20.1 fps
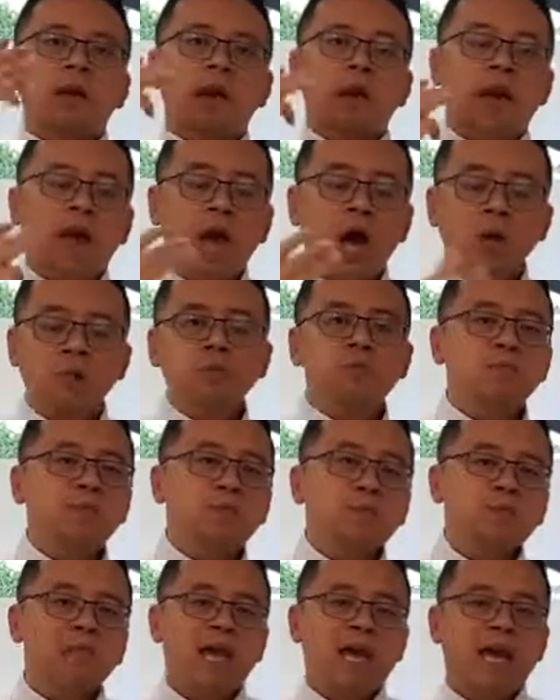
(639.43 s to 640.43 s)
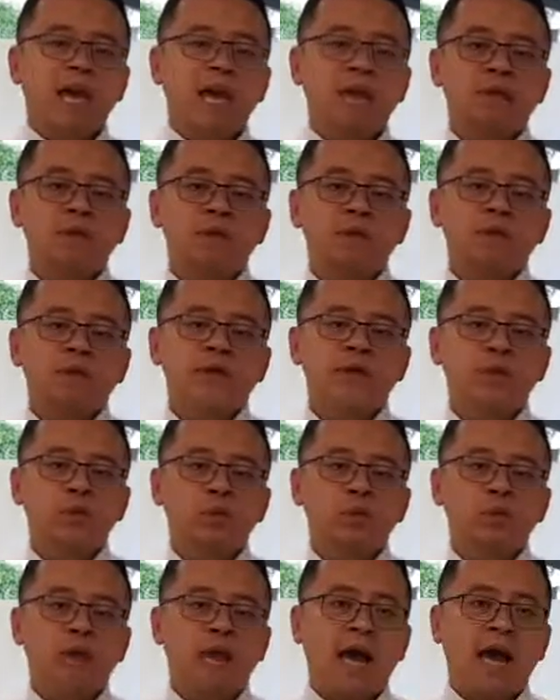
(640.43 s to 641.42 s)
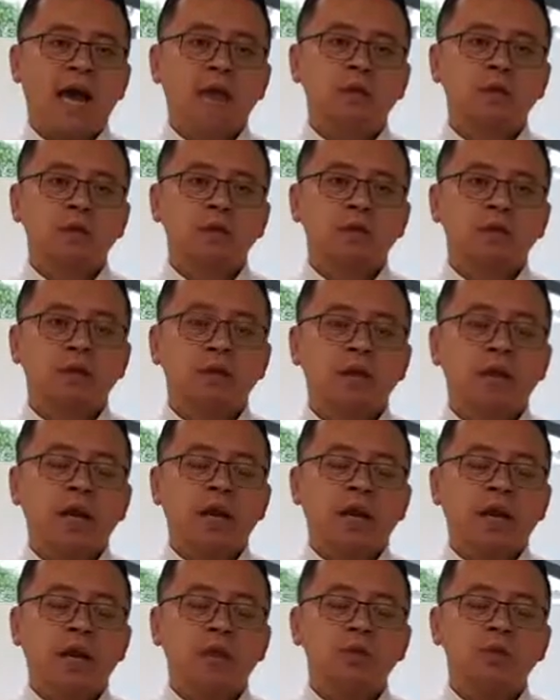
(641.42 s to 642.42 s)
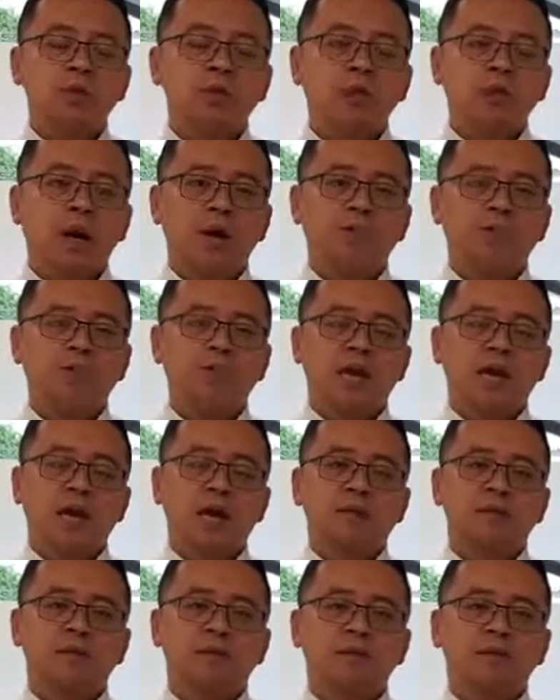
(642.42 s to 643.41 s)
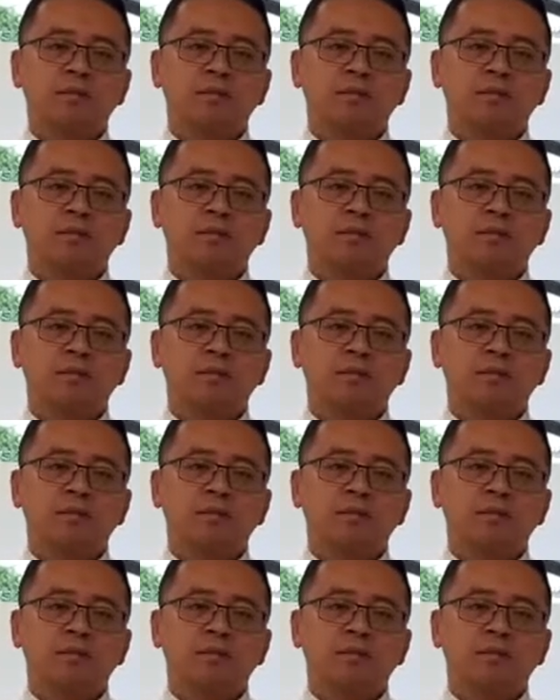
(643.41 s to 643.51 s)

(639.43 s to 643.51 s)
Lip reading: Helps mitigate potential tax when it comes to wealth tax.